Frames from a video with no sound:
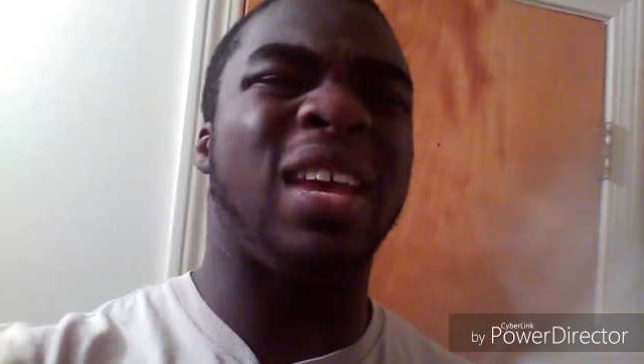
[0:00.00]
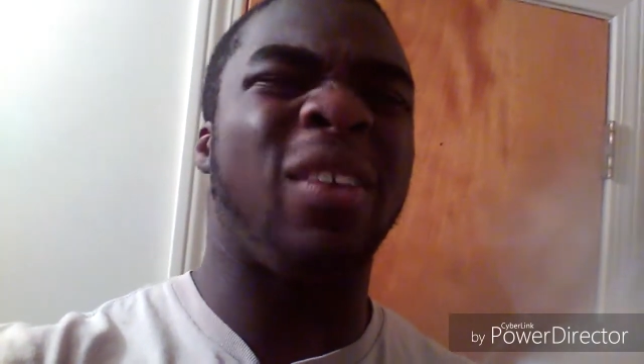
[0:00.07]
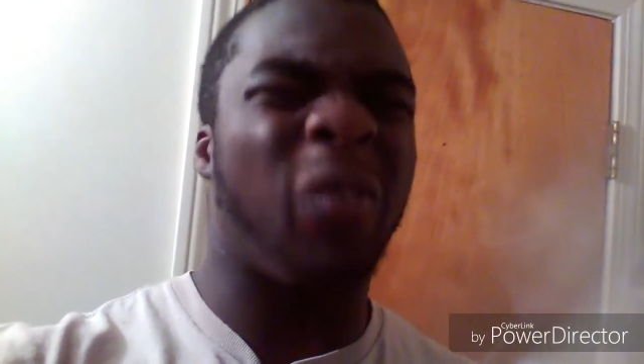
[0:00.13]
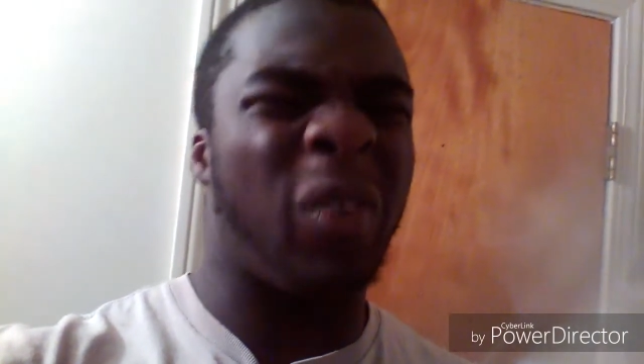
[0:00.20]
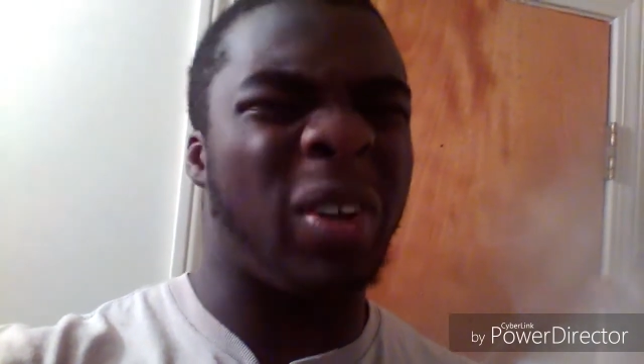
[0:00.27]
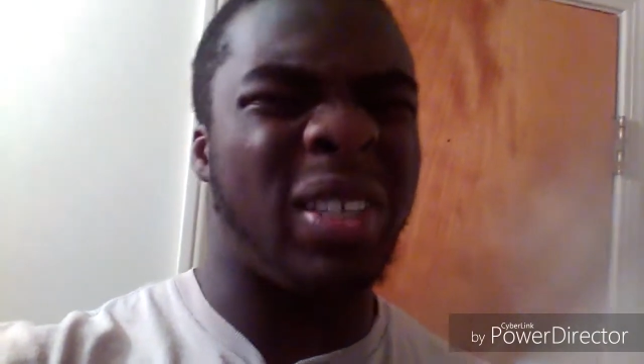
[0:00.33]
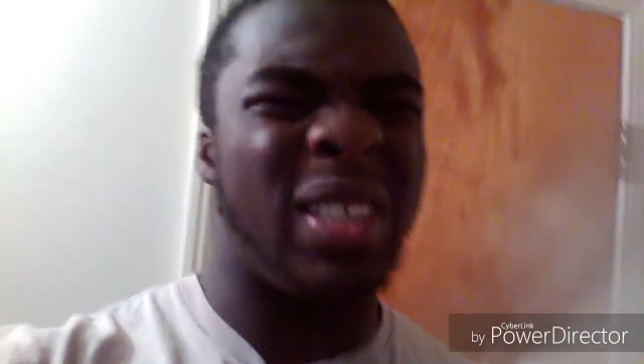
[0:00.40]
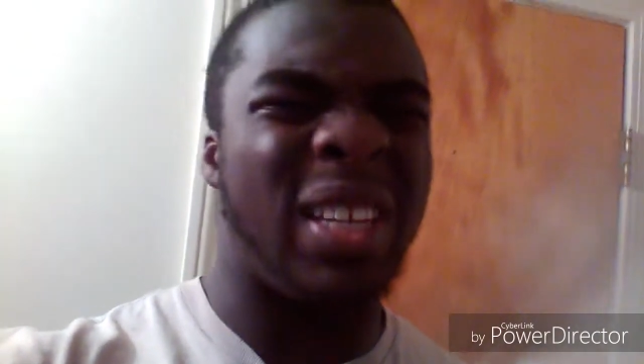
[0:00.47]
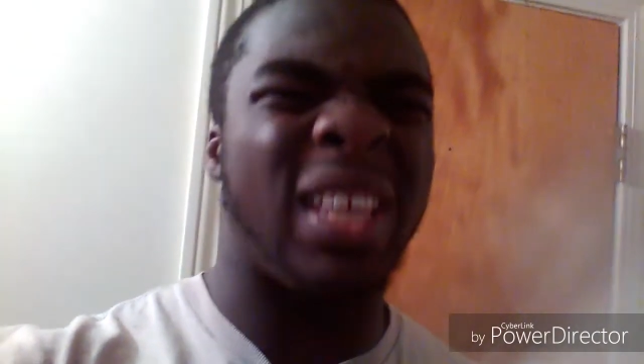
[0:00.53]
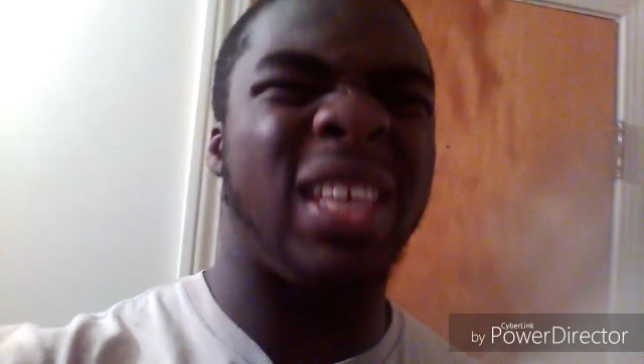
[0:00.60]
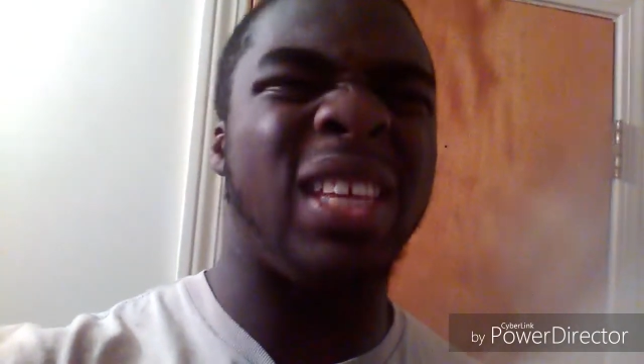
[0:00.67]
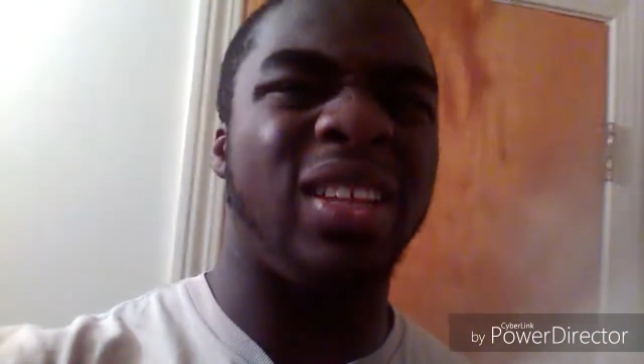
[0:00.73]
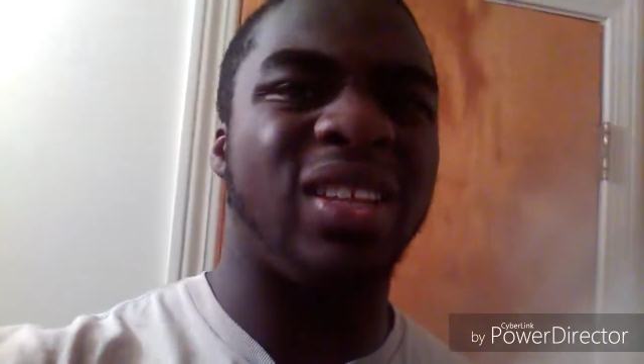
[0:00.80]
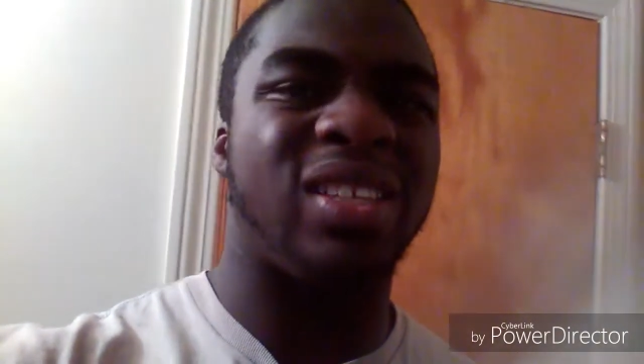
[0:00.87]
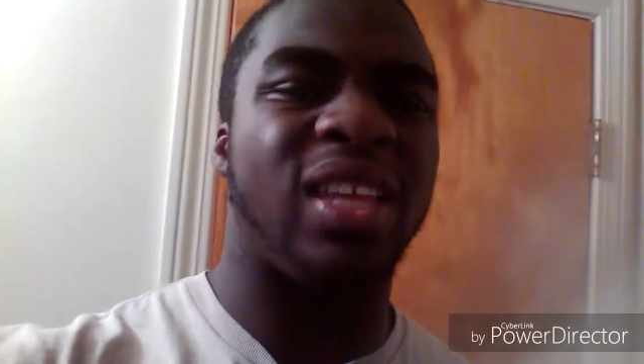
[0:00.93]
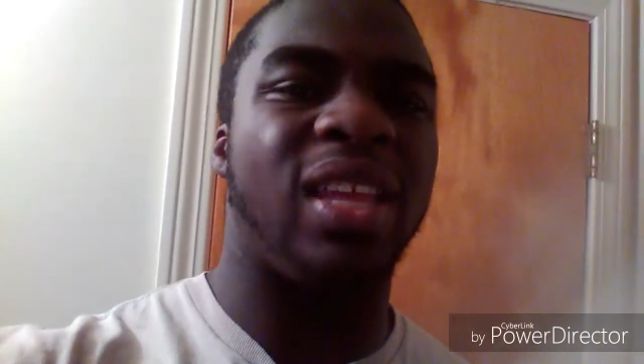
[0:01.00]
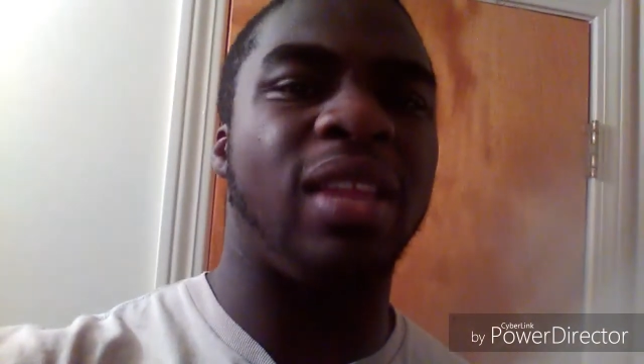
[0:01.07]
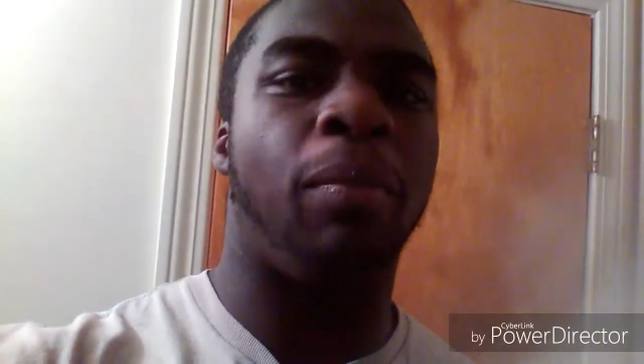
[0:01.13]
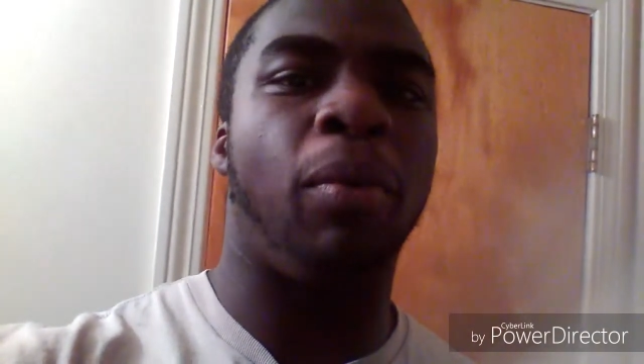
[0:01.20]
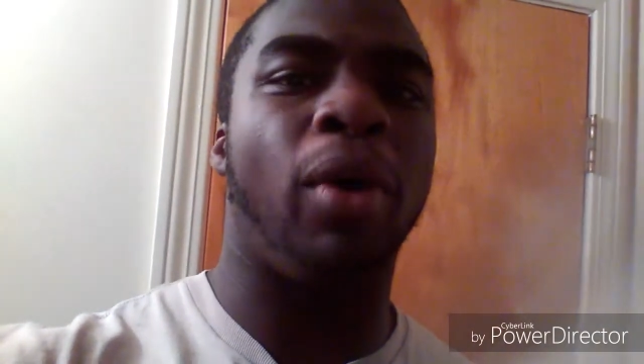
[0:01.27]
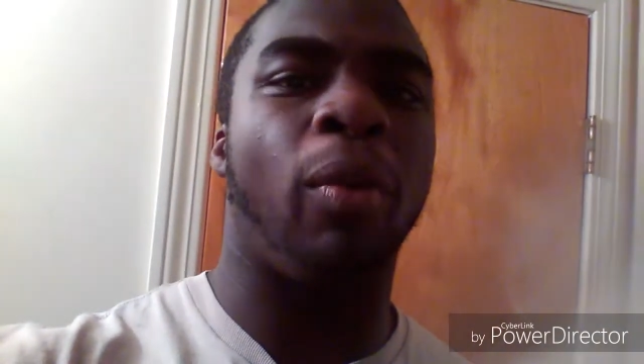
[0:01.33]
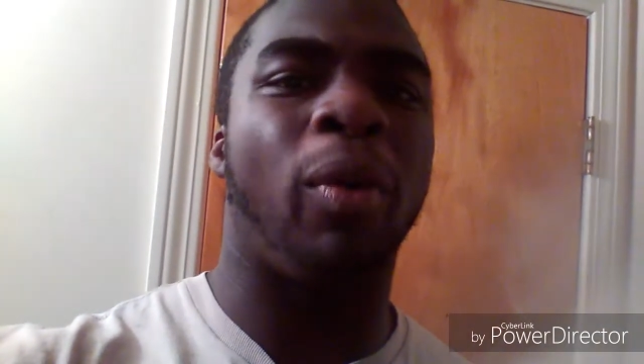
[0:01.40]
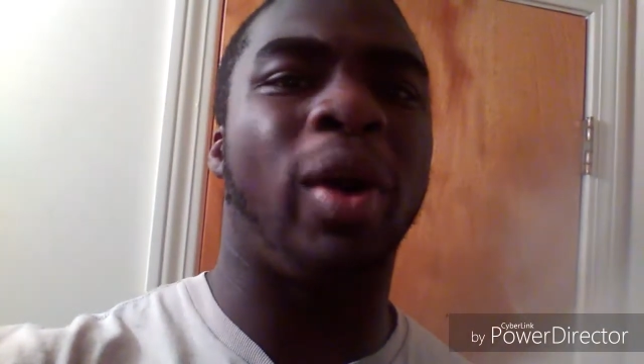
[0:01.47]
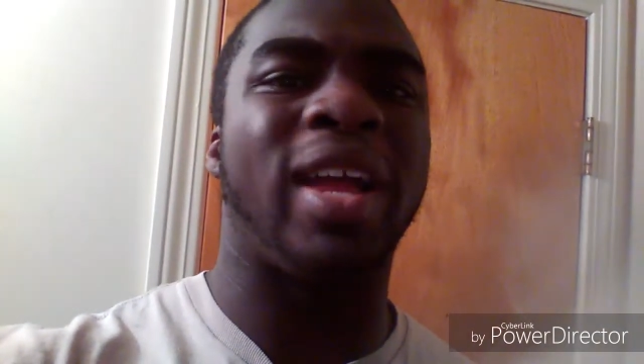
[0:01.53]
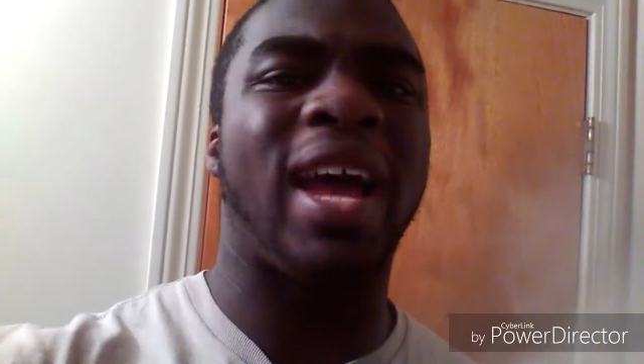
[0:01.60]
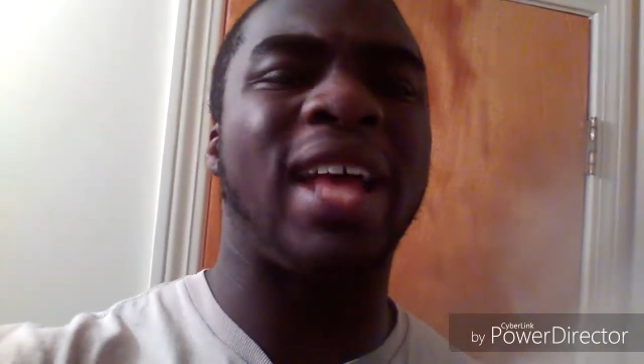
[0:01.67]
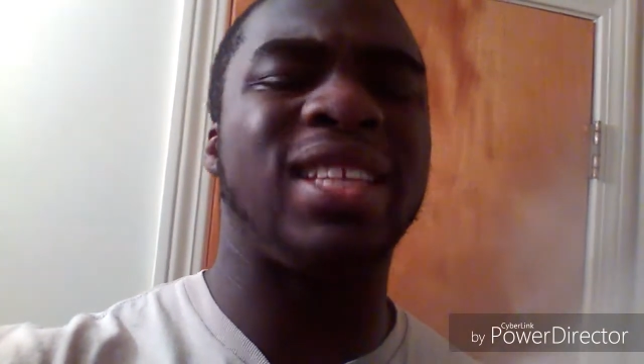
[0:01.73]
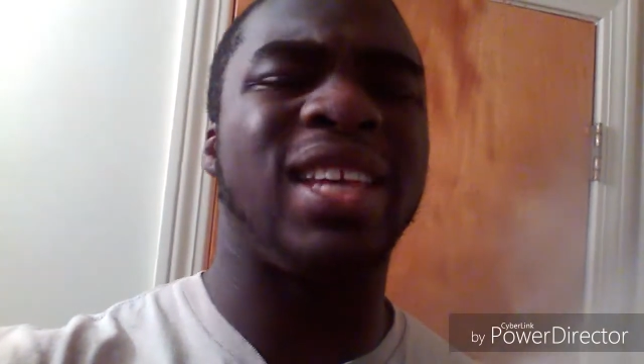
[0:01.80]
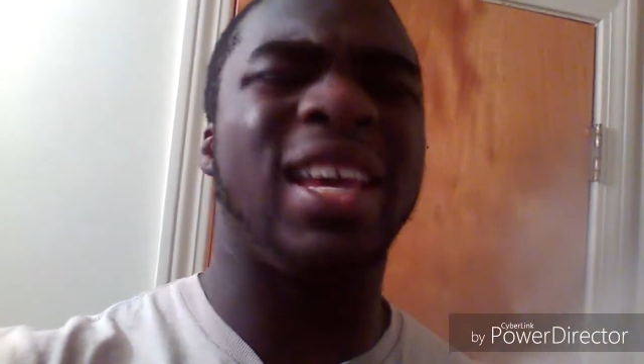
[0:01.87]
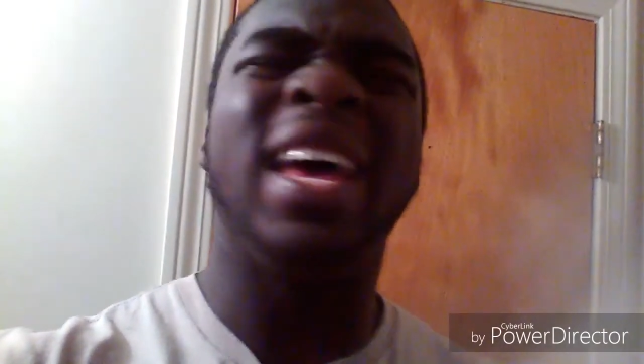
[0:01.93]
it ridiculous in a point where it
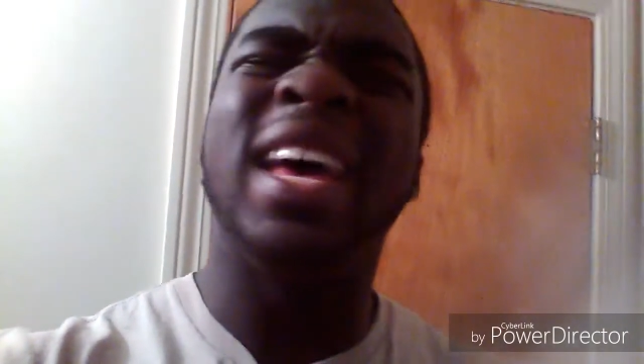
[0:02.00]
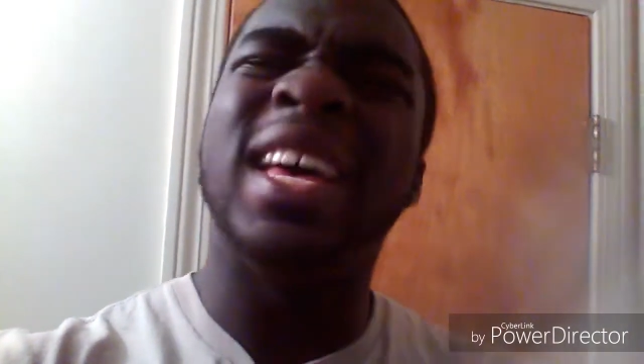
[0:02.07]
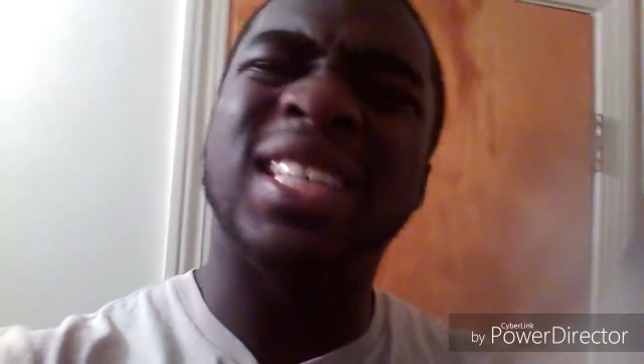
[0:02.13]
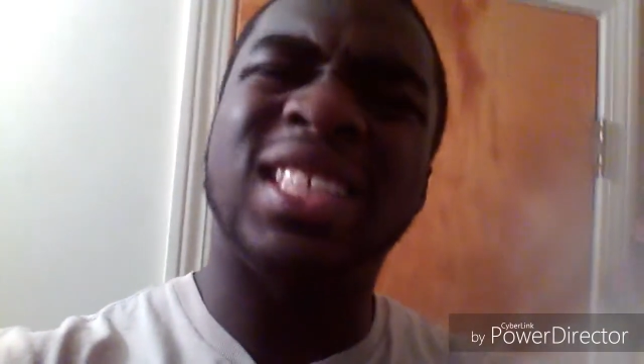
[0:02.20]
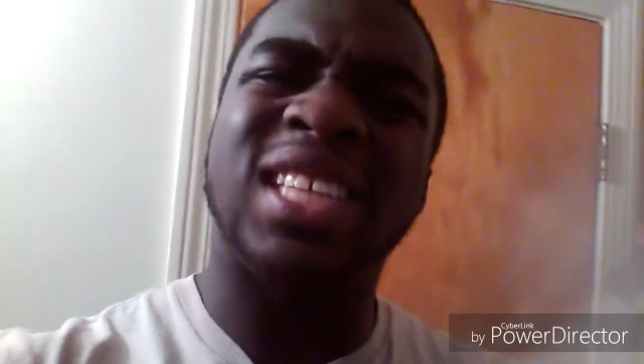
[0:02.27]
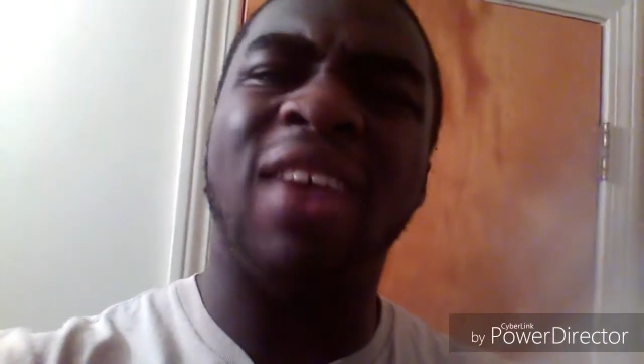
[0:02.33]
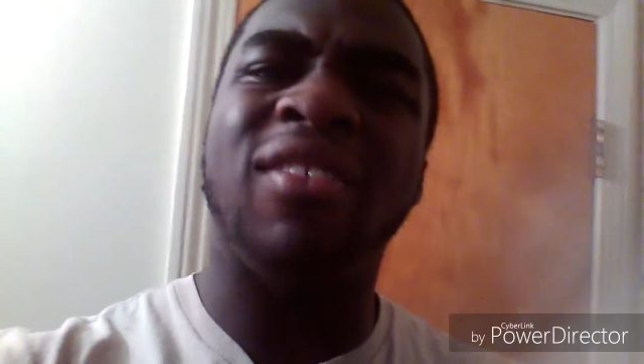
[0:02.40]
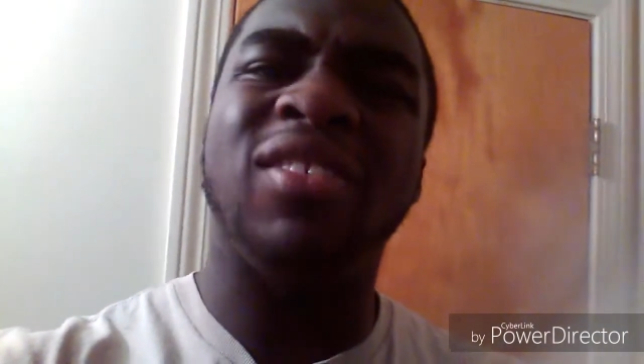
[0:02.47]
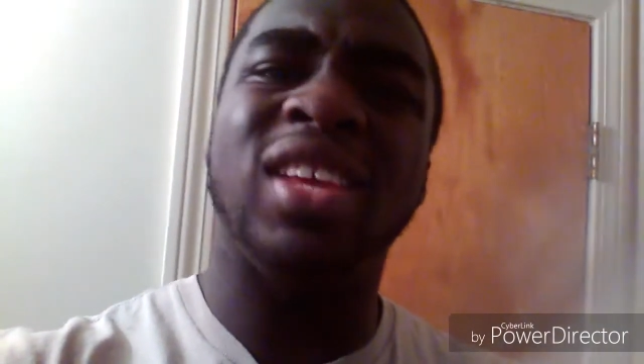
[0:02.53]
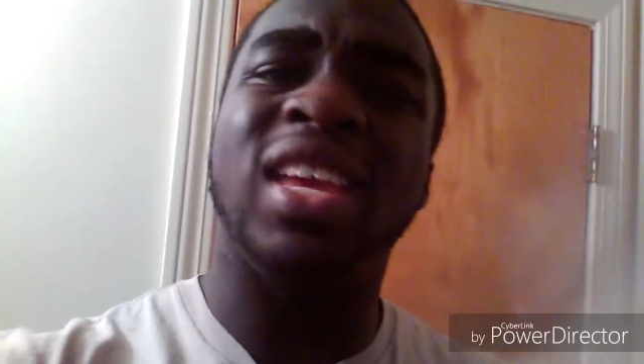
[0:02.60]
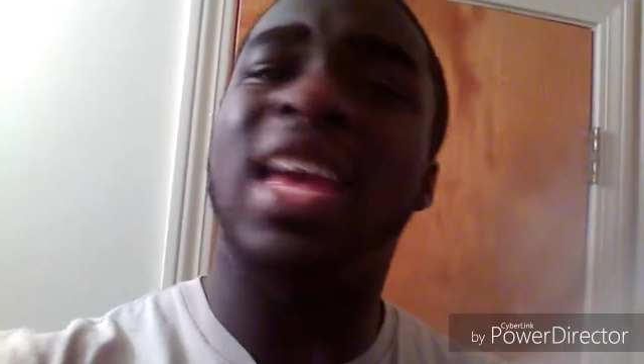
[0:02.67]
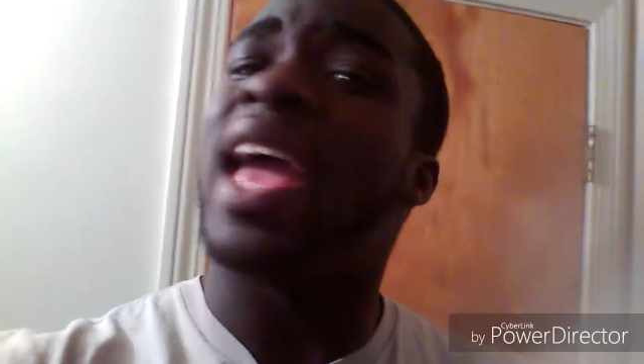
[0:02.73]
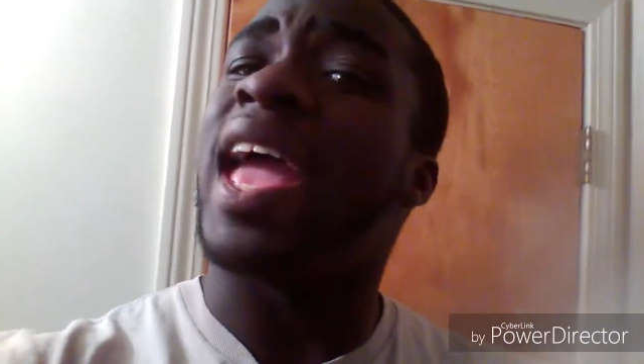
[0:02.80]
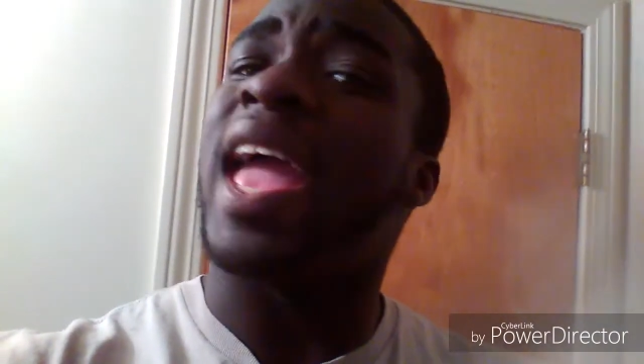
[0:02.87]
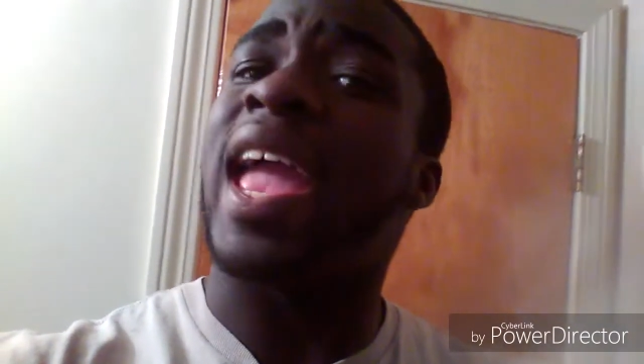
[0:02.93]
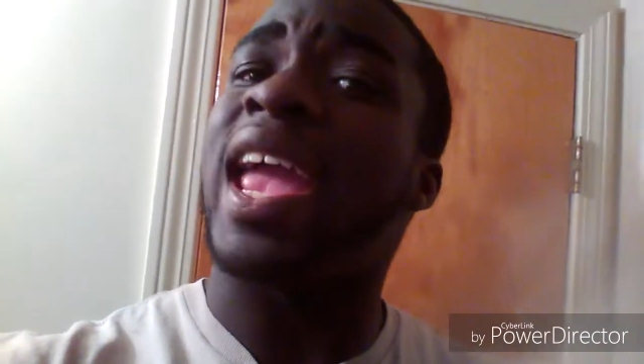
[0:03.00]
has a 70,